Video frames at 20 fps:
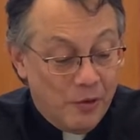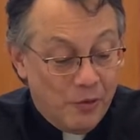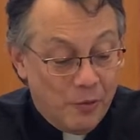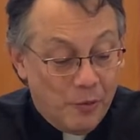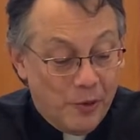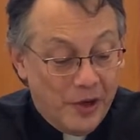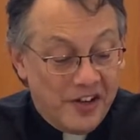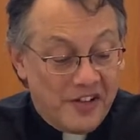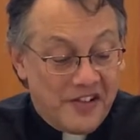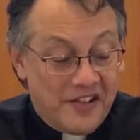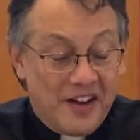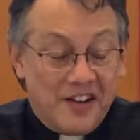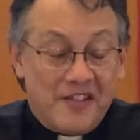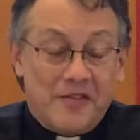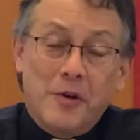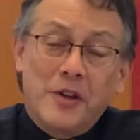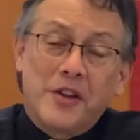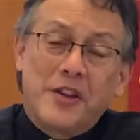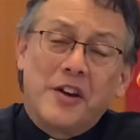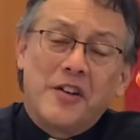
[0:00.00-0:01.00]
when it says
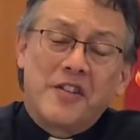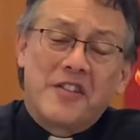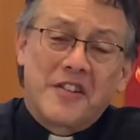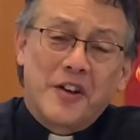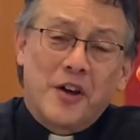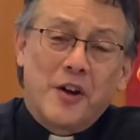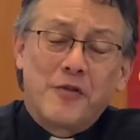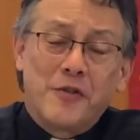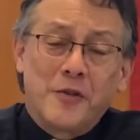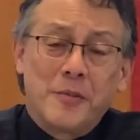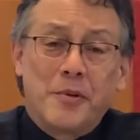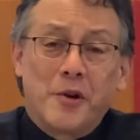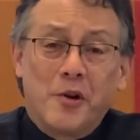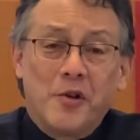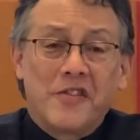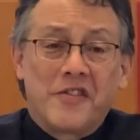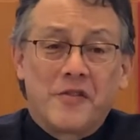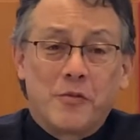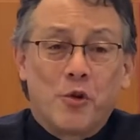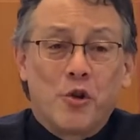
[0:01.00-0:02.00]
with their
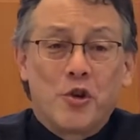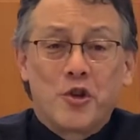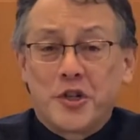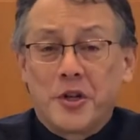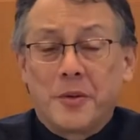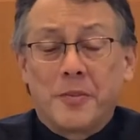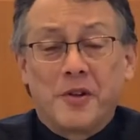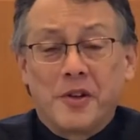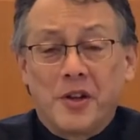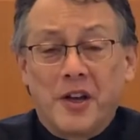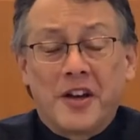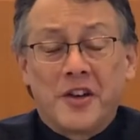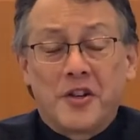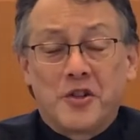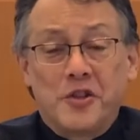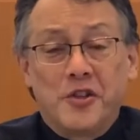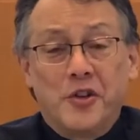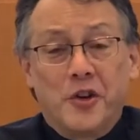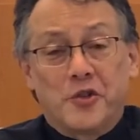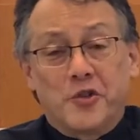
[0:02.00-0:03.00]
self-imposed worship, a lot of
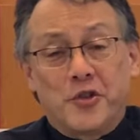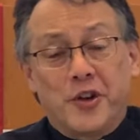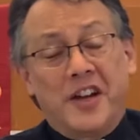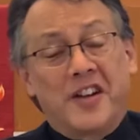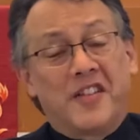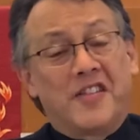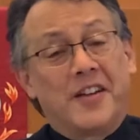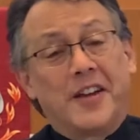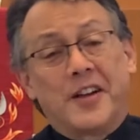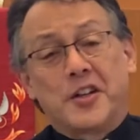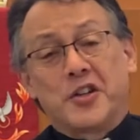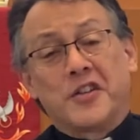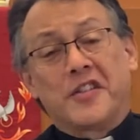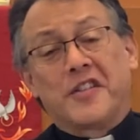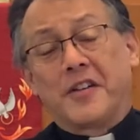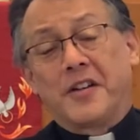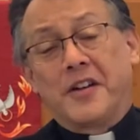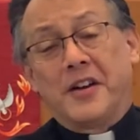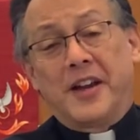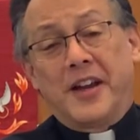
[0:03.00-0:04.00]
your translations
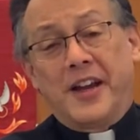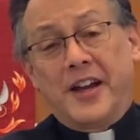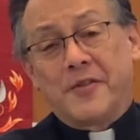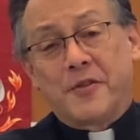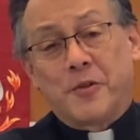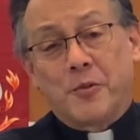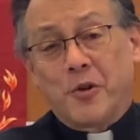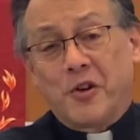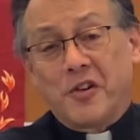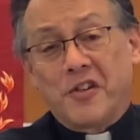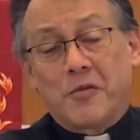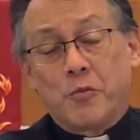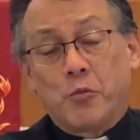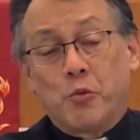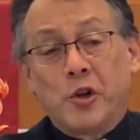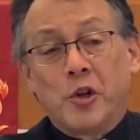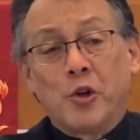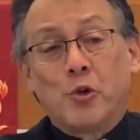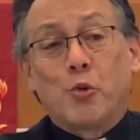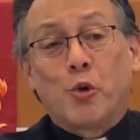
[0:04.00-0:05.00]
are going to have the words
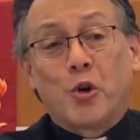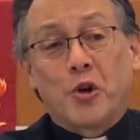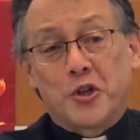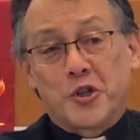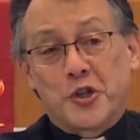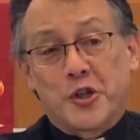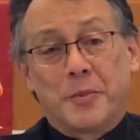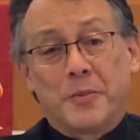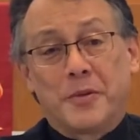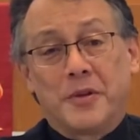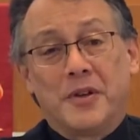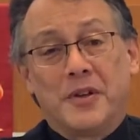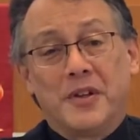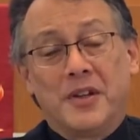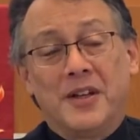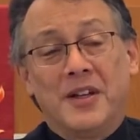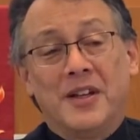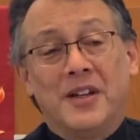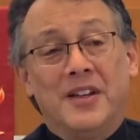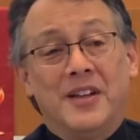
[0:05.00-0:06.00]
will worship.
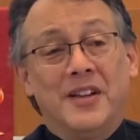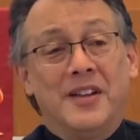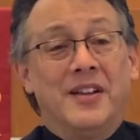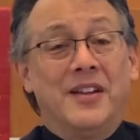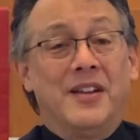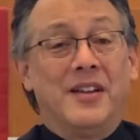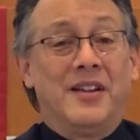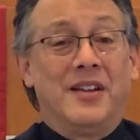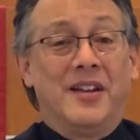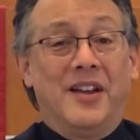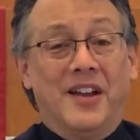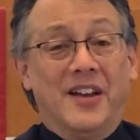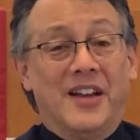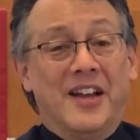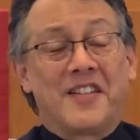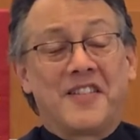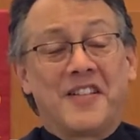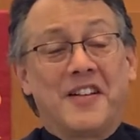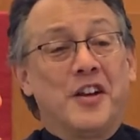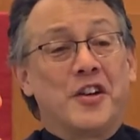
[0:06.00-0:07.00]
And
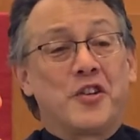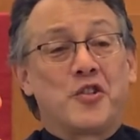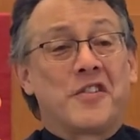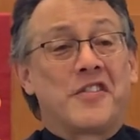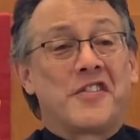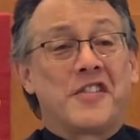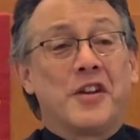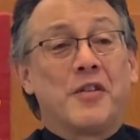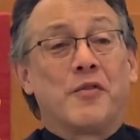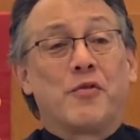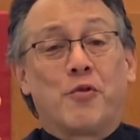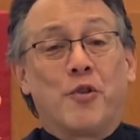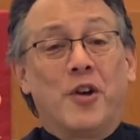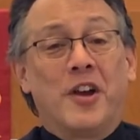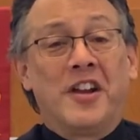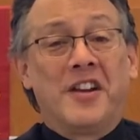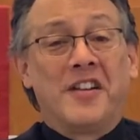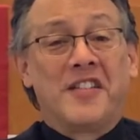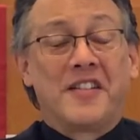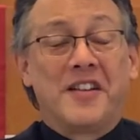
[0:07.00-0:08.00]
that's an interesting
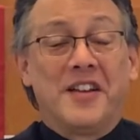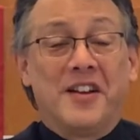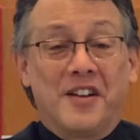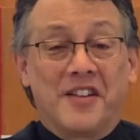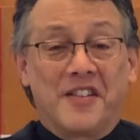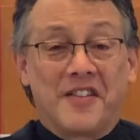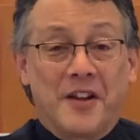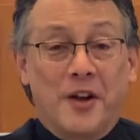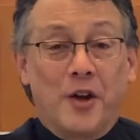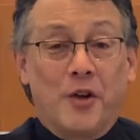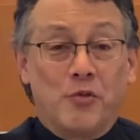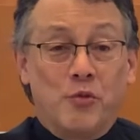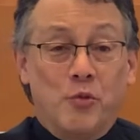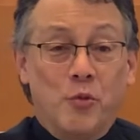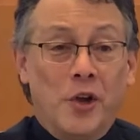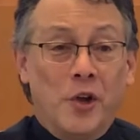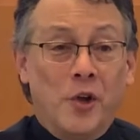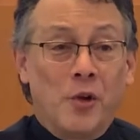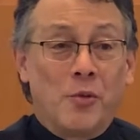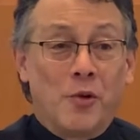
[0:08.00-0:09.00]
phrase in itself,
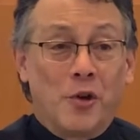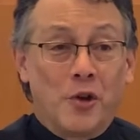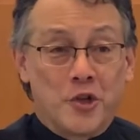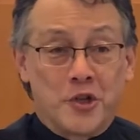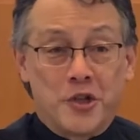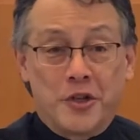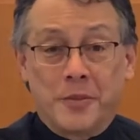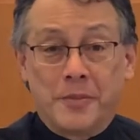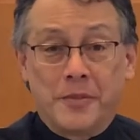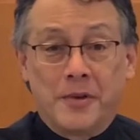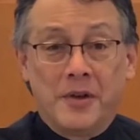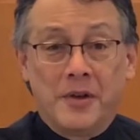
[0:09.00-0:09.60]
will worship.